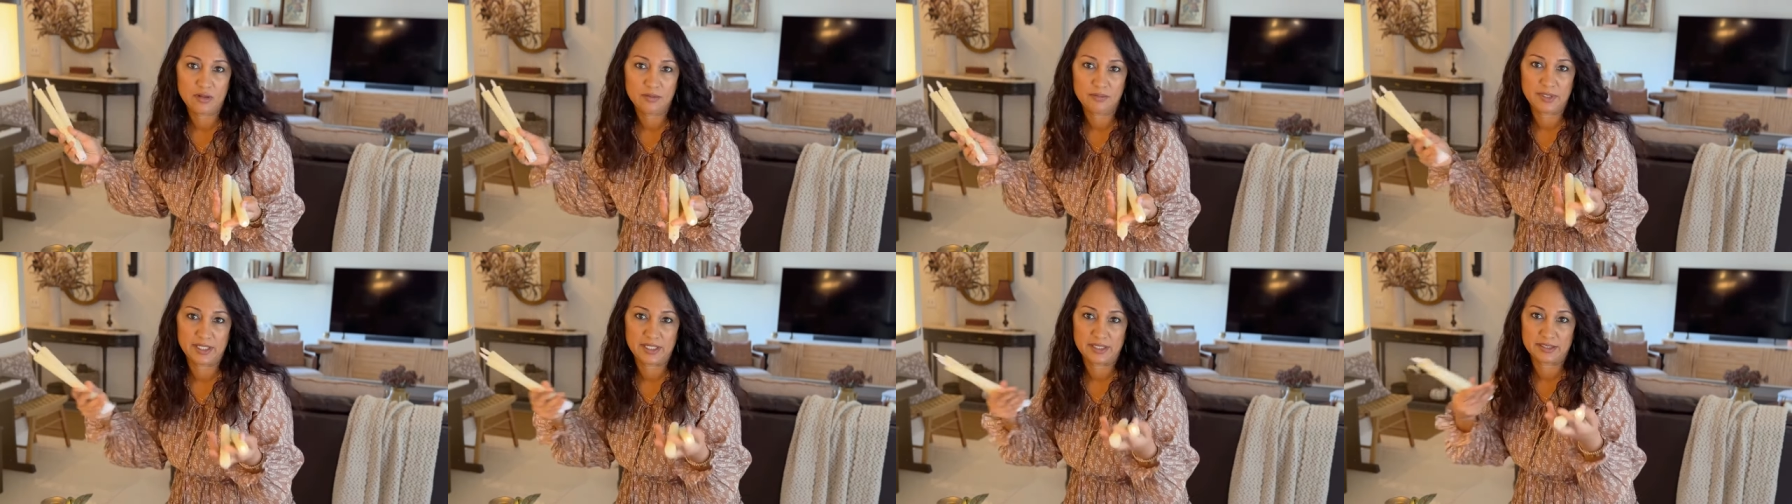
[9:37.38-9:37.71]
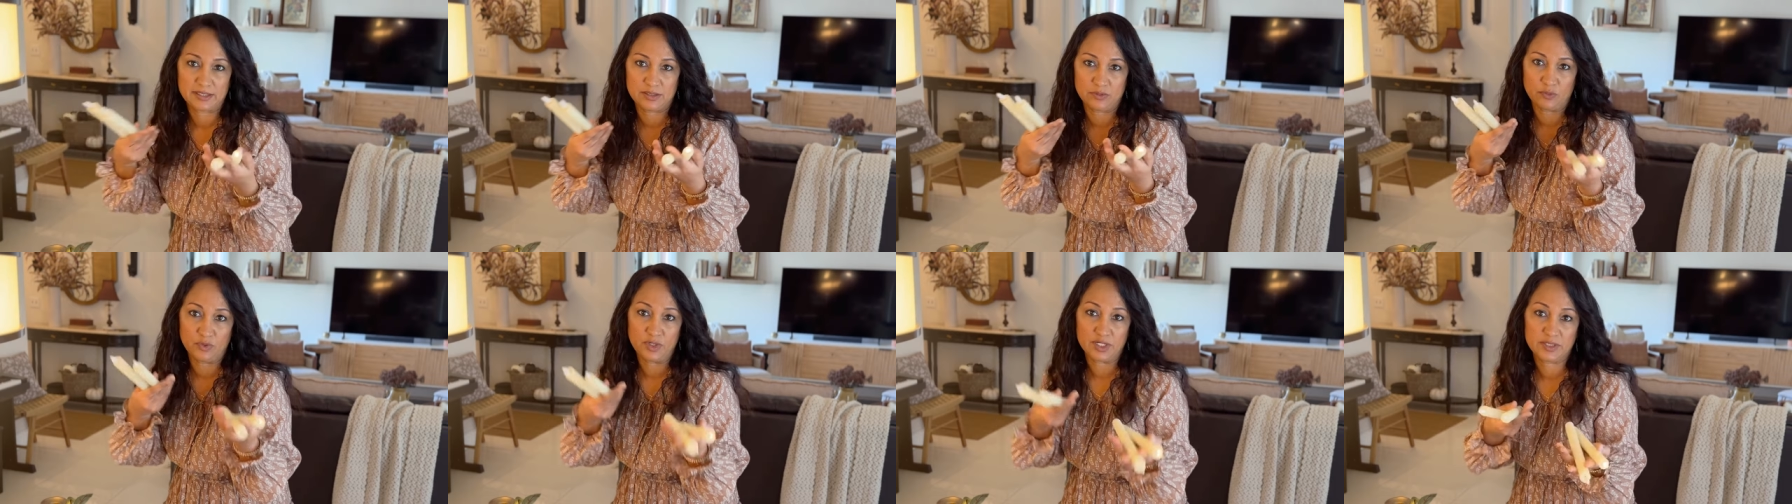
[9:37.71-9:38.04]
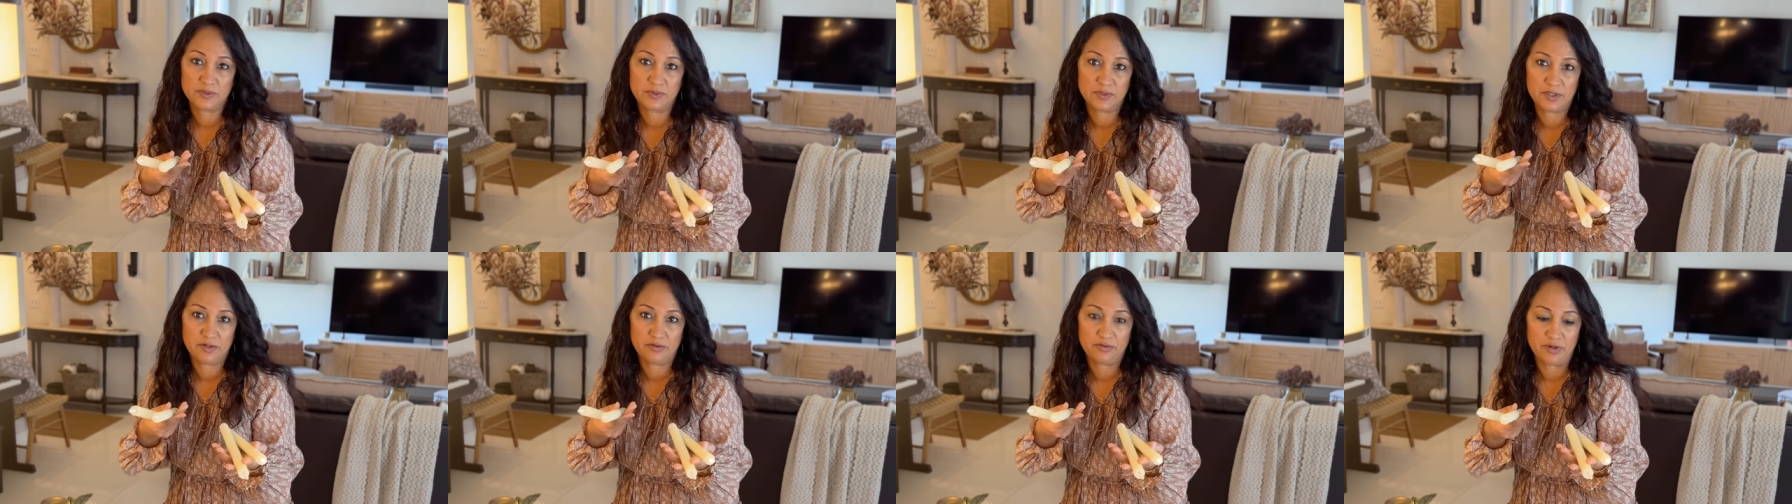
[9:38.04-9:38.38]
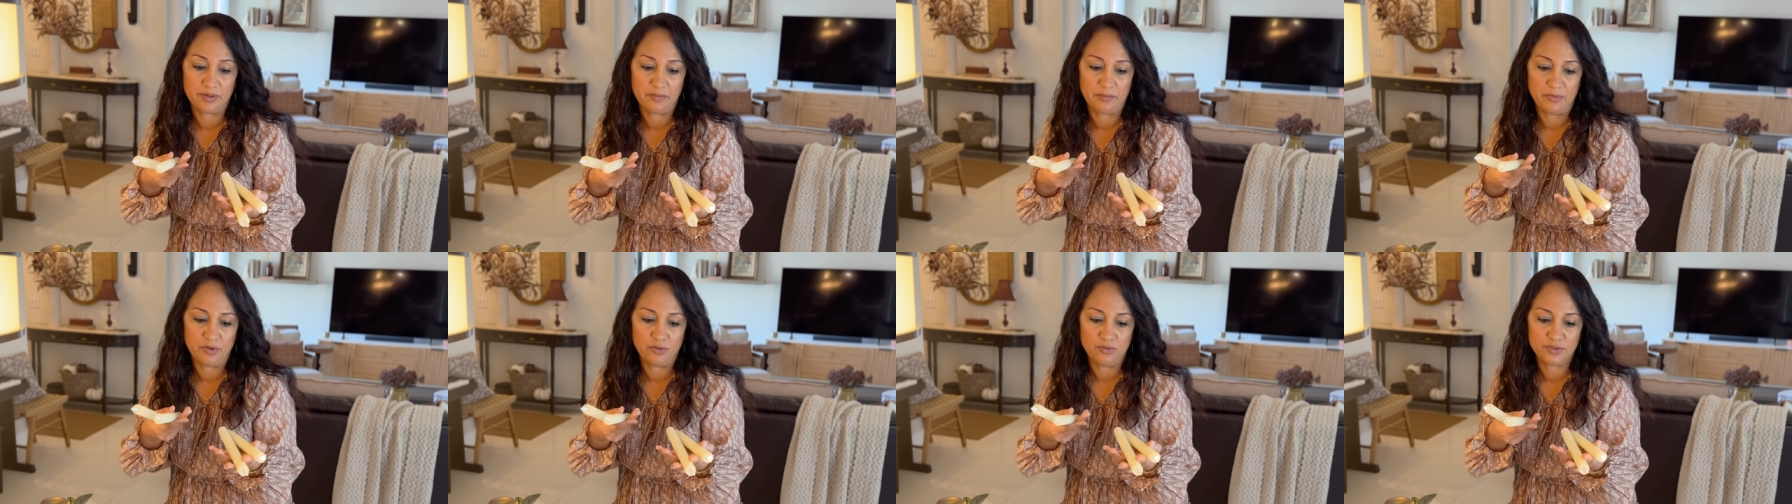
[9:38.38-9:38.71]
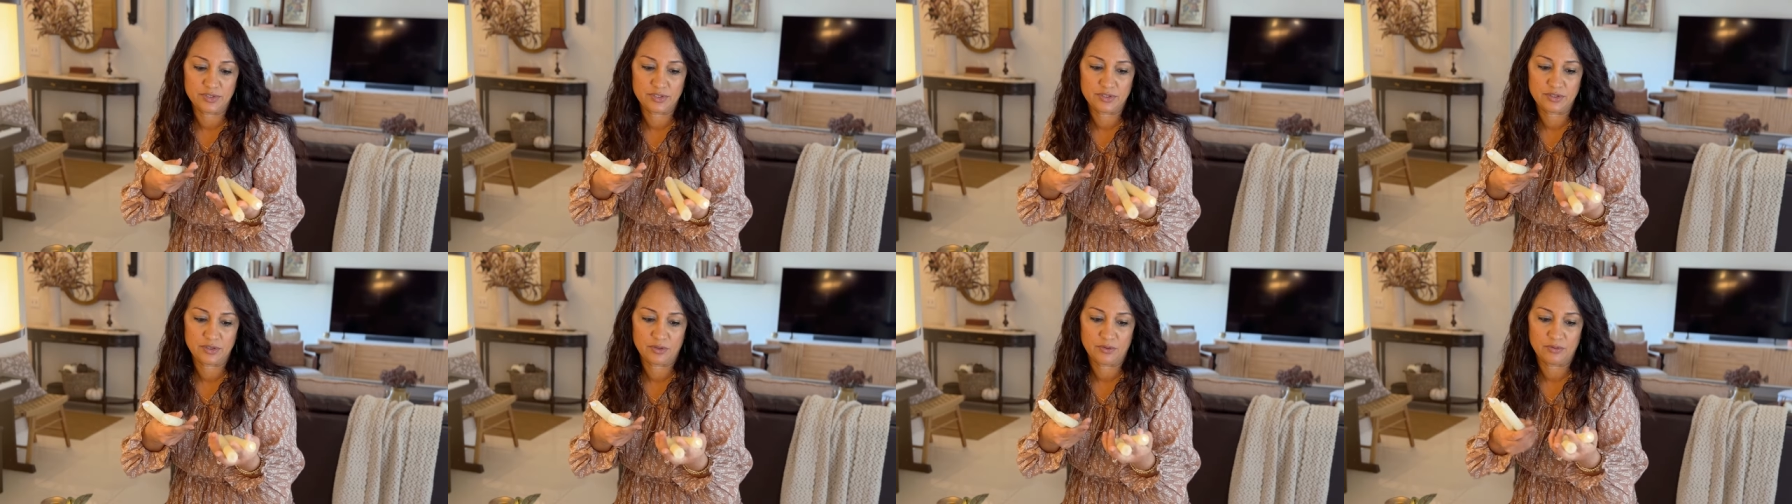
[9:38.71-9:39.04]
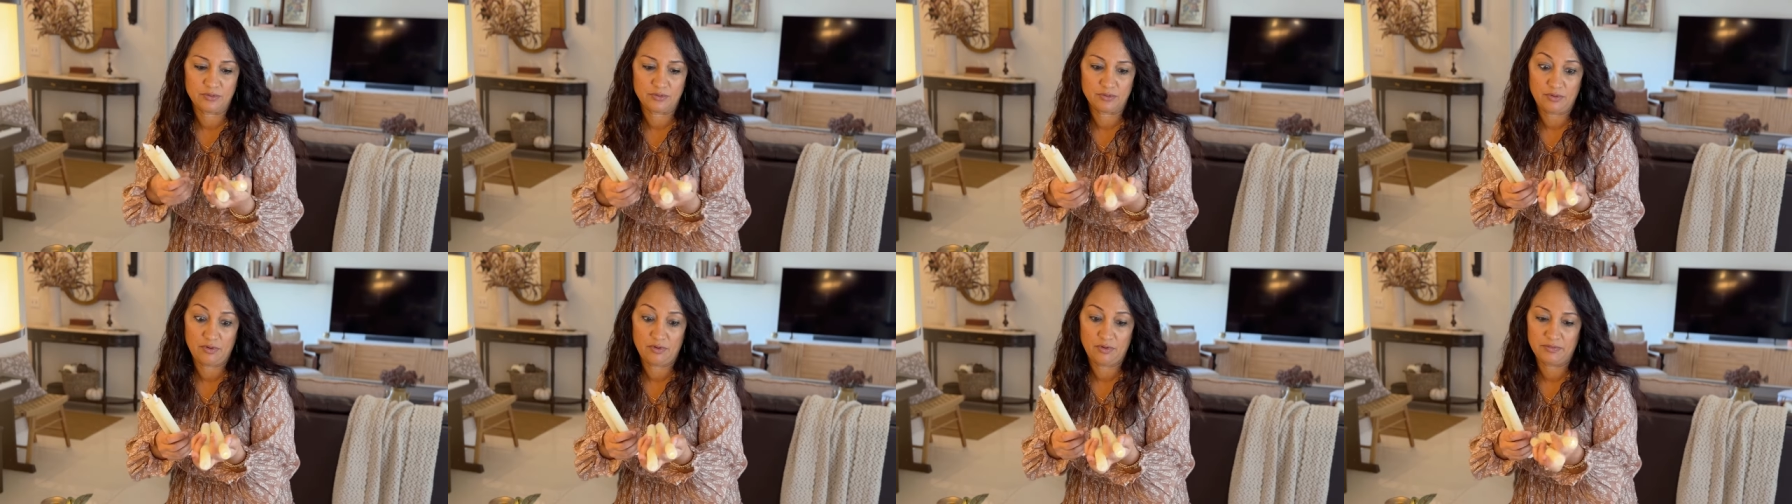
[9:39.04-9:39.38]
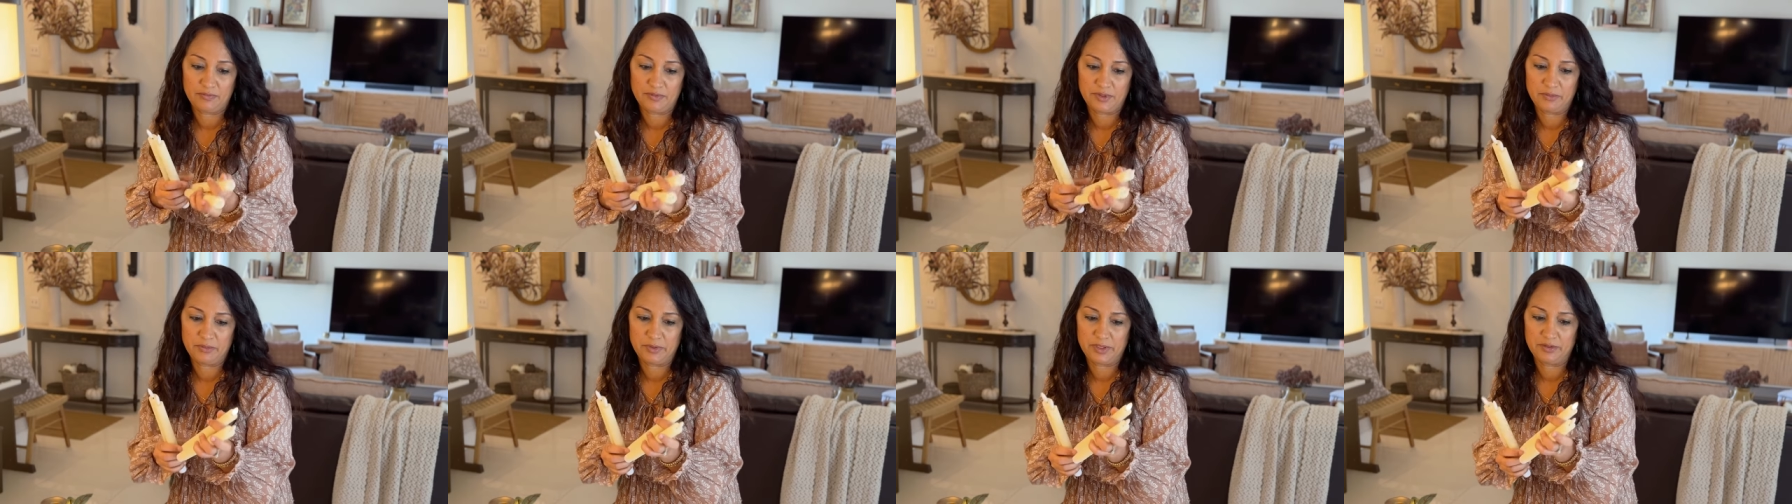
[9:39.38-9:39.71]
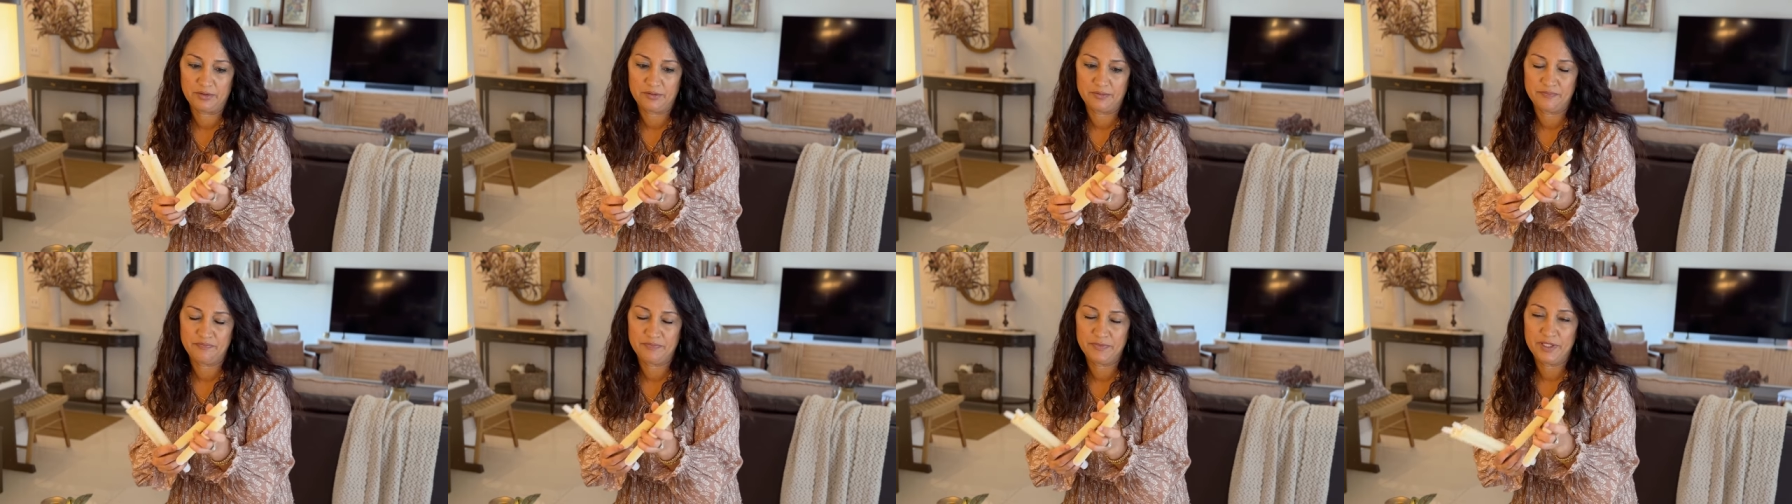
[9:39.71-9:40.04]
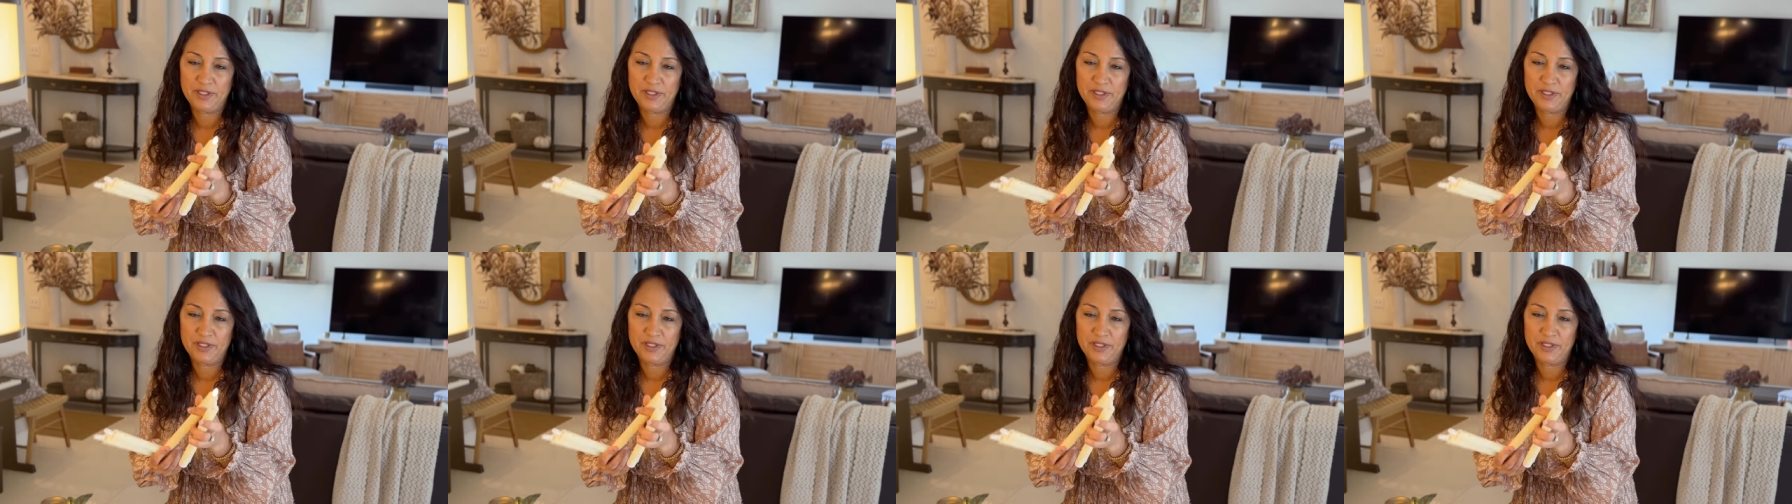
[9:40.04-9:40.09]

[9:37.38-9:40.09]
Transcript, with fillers: because it works with a remote. So, oh, there we go.